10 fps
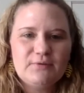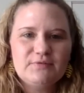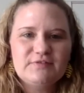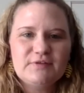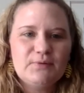
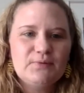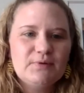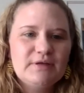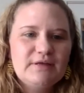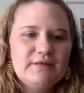So
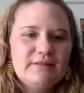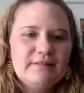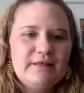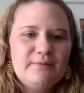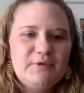
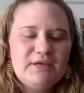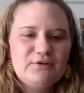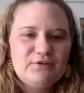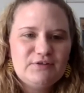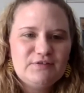let me
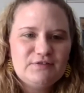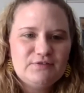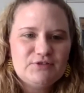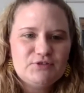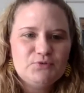introduce you
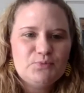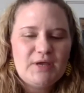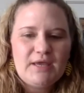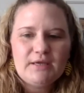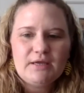to
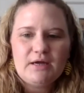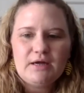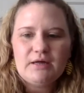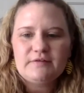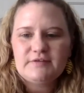Pentecost